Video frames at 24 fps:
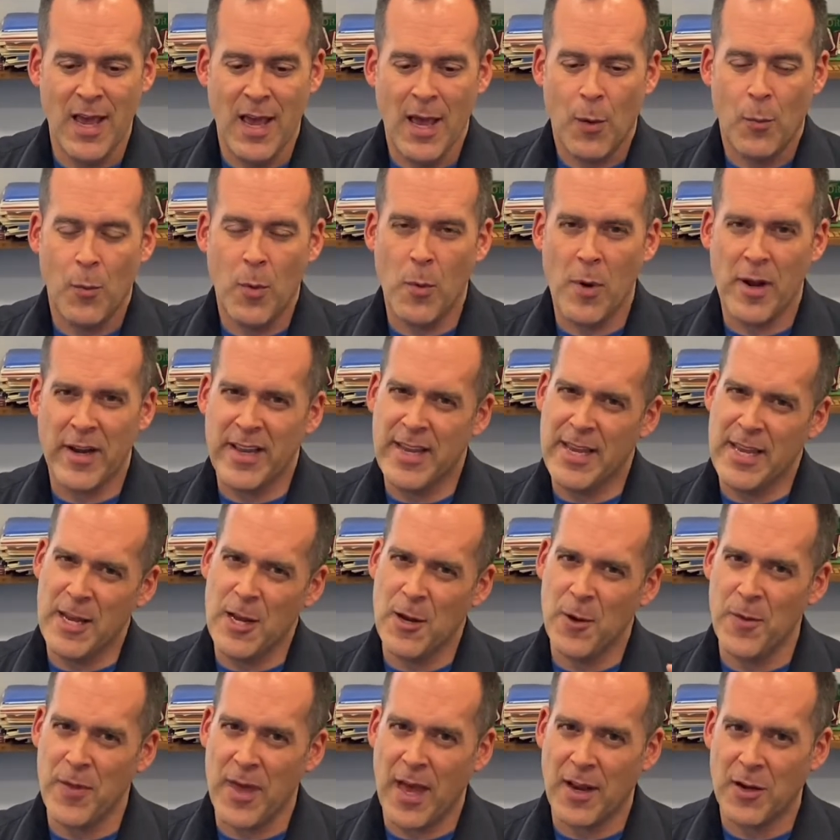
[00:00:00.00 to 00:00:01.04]
We want to
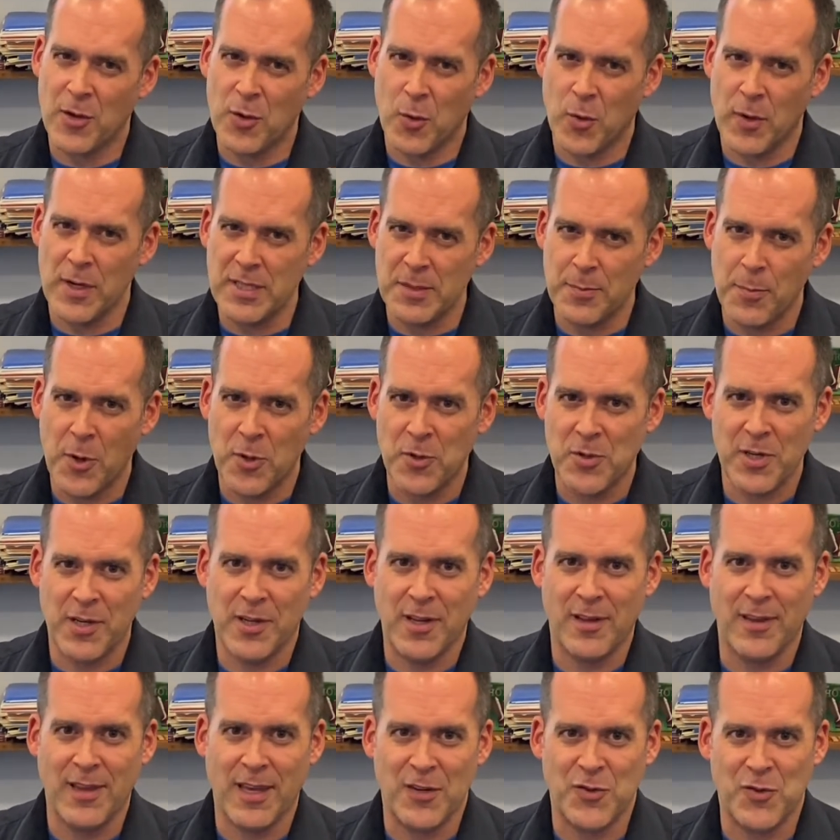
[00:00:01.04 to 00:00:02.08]
hear that crisp
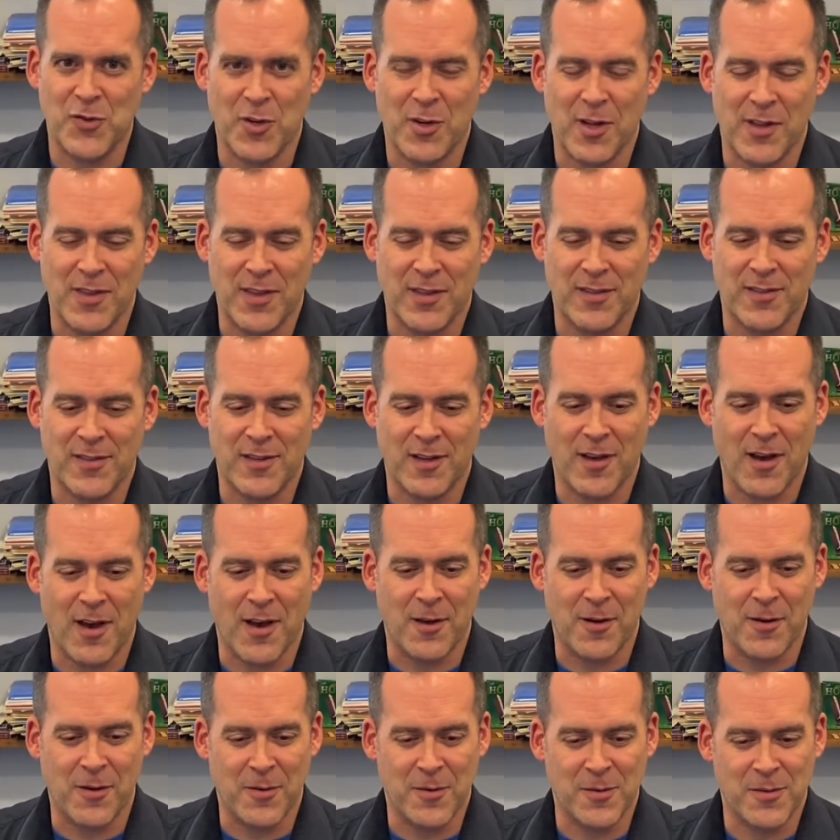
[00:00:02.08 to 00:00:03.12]
articulation on the
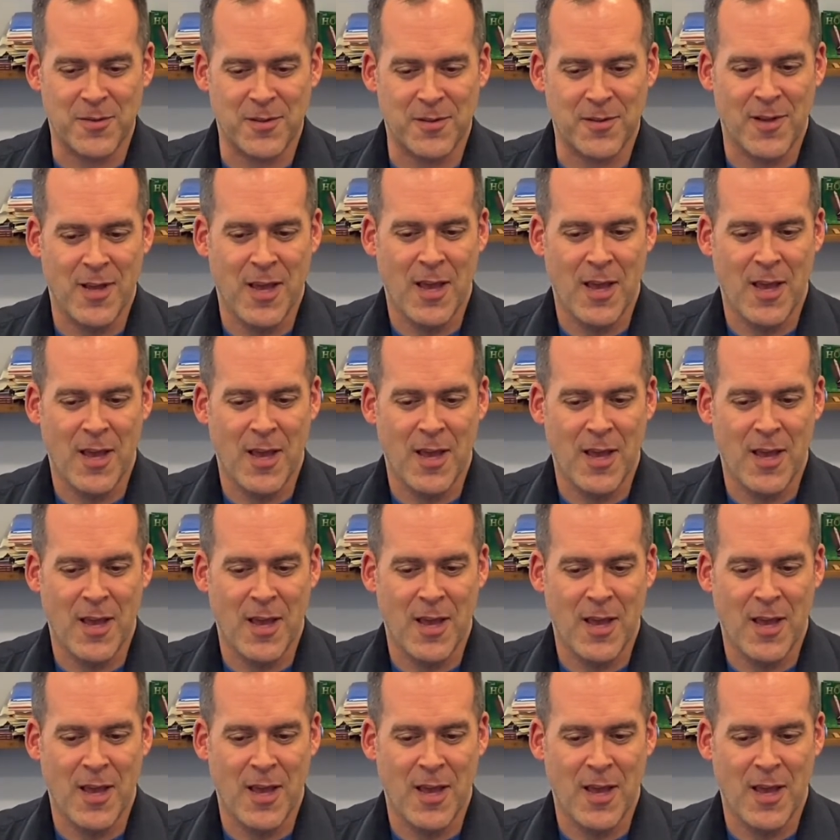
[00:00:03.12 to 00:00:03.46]
staccatos.